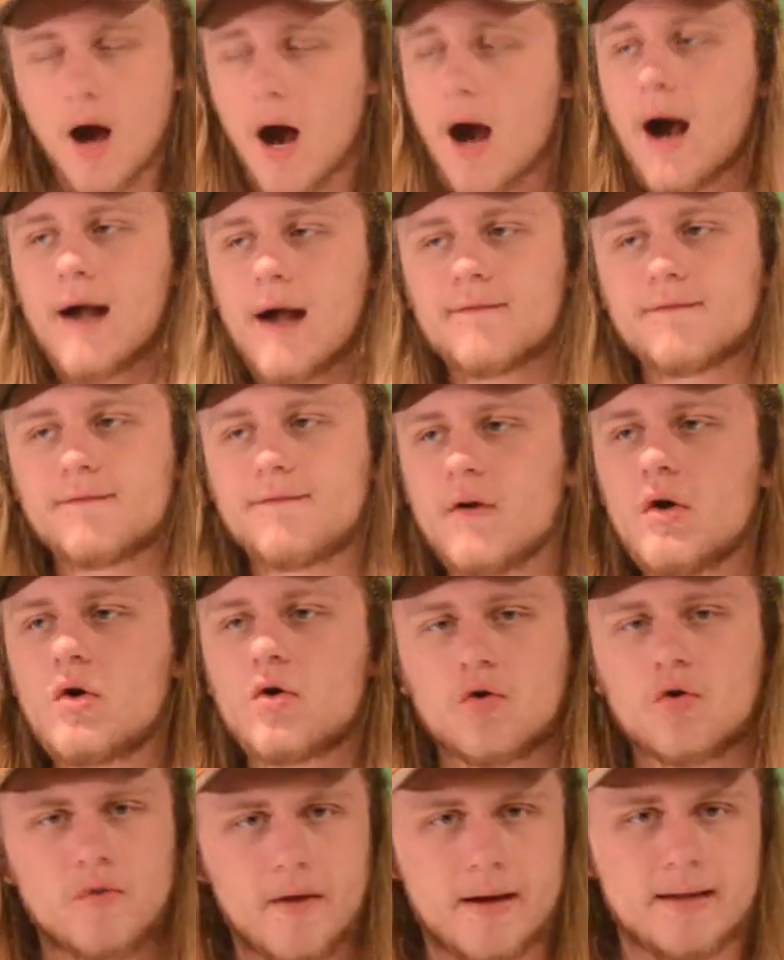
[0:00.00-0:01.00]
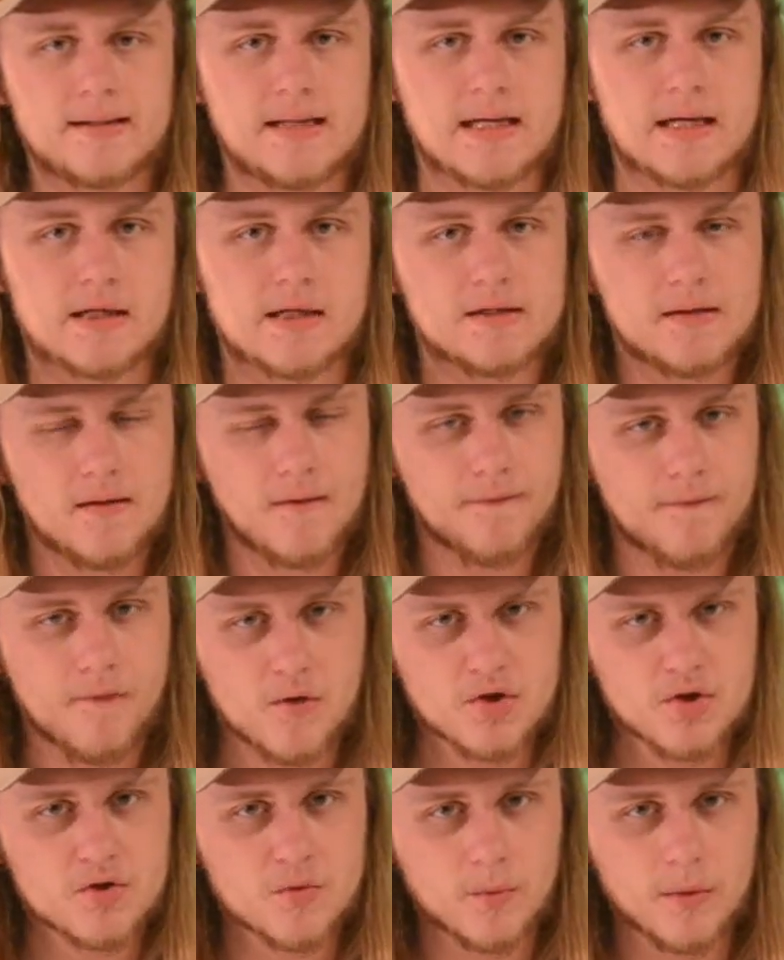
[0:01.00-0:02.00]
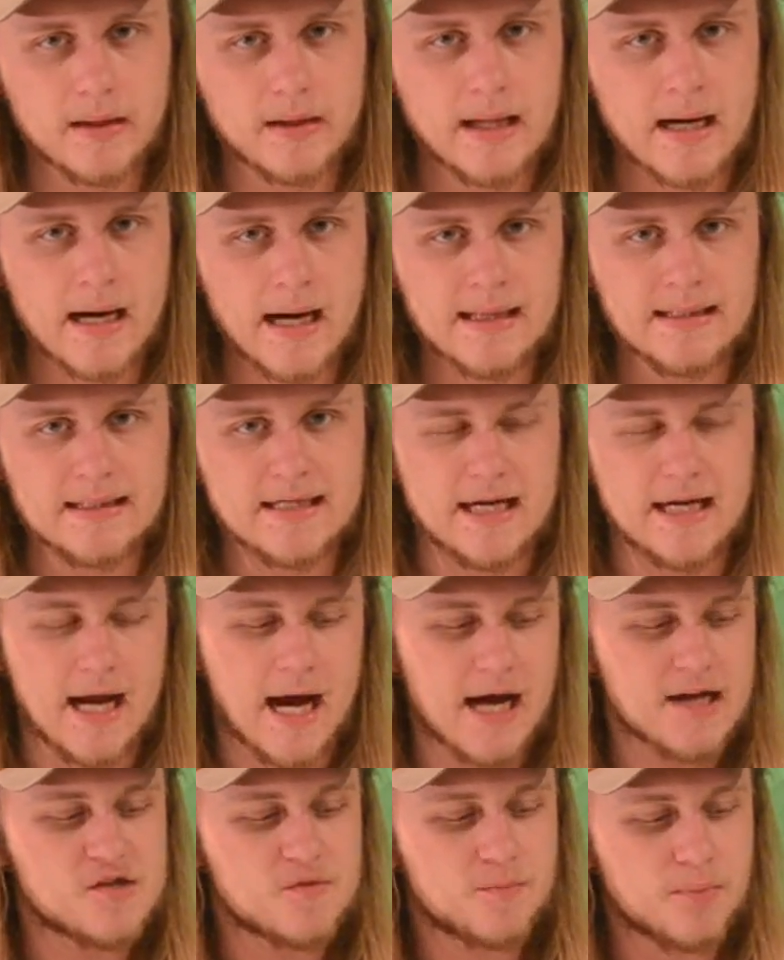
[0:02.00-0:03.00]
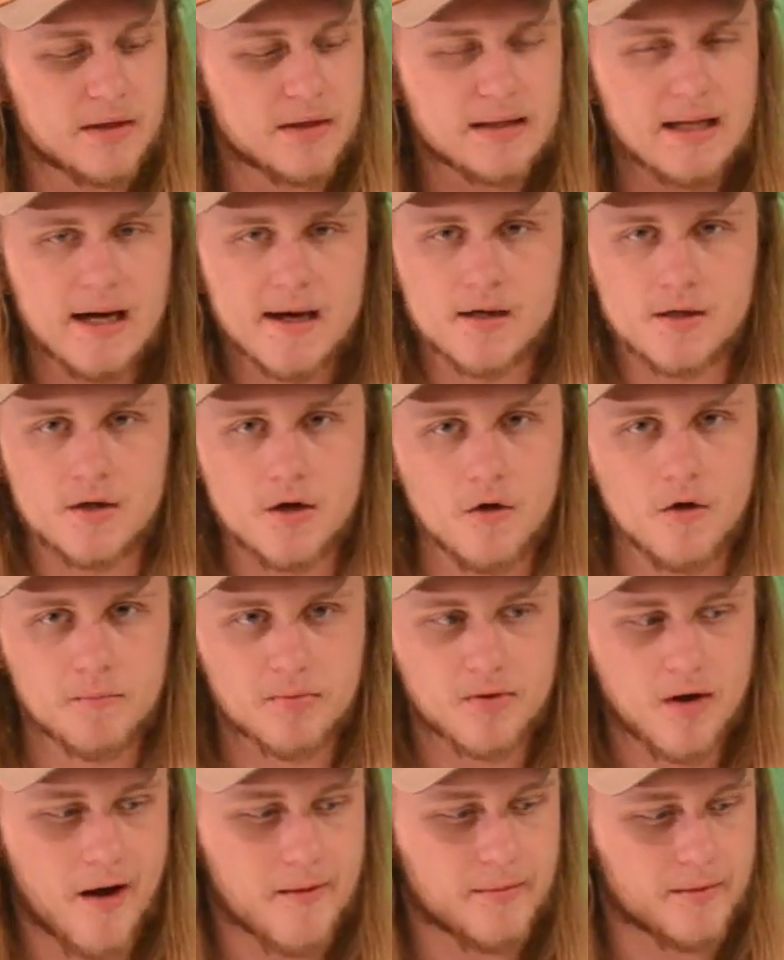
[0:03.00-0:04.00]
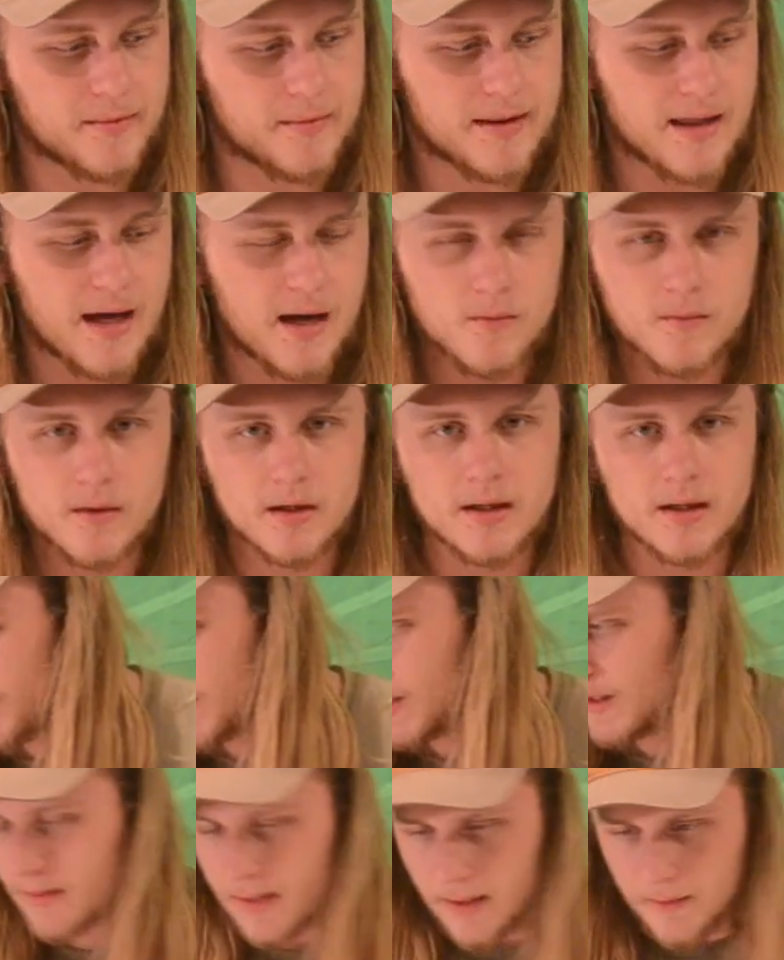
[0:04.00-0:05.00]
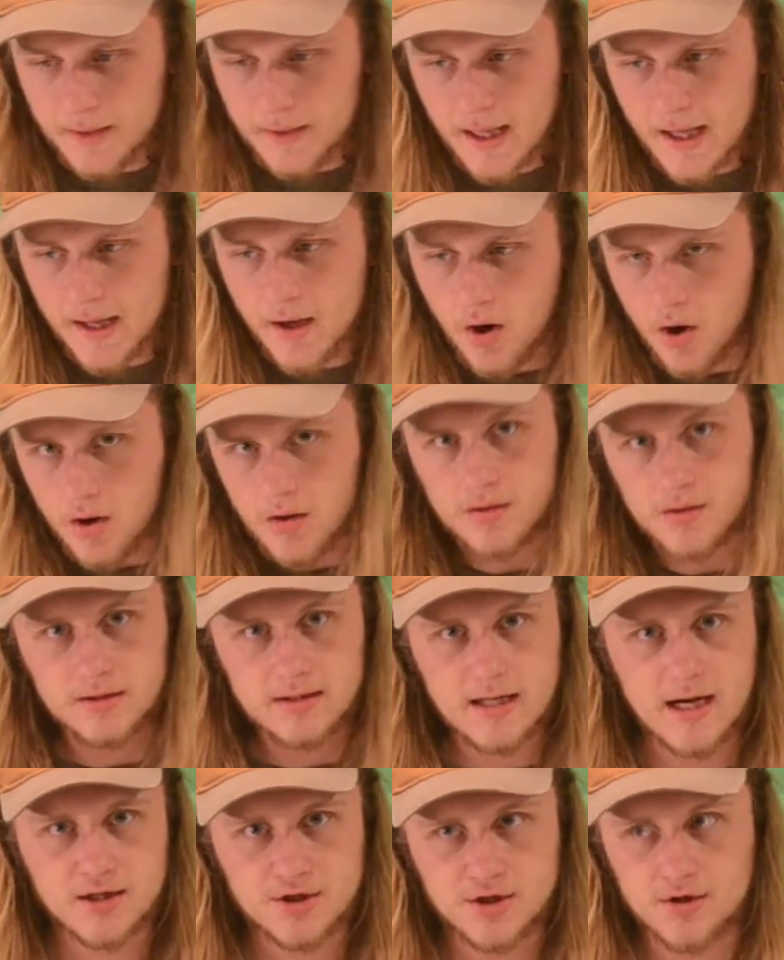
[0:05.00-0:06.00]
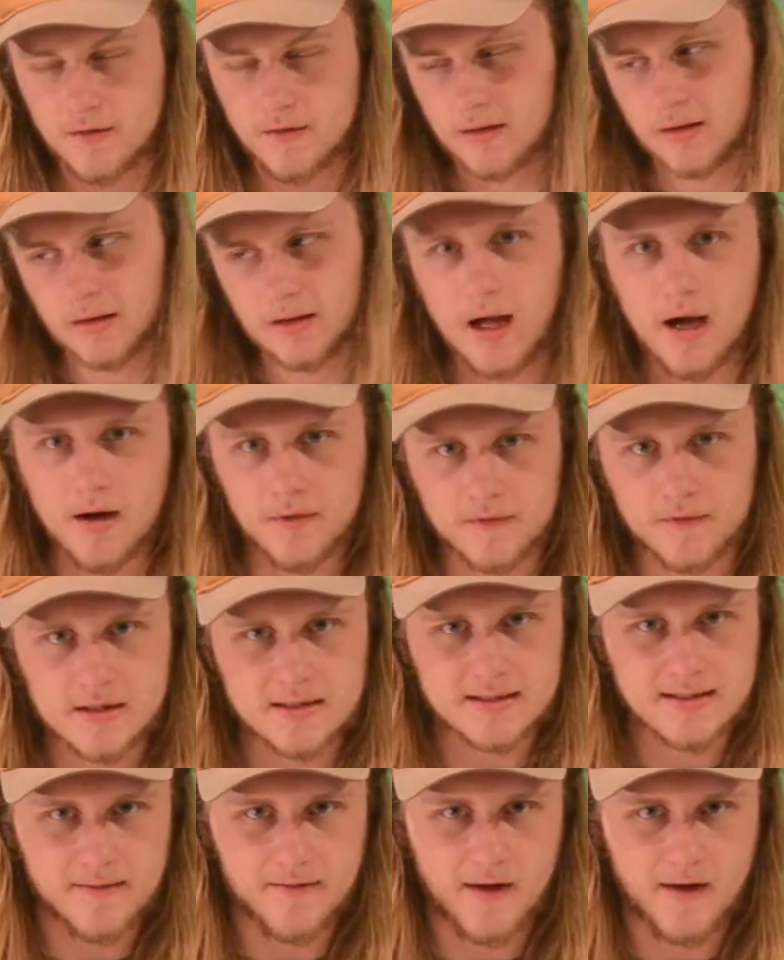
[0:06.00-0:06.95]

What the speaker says: I feel crazy because the first one that I did, I split that no problem, and that one had a harder texture than a lot of these have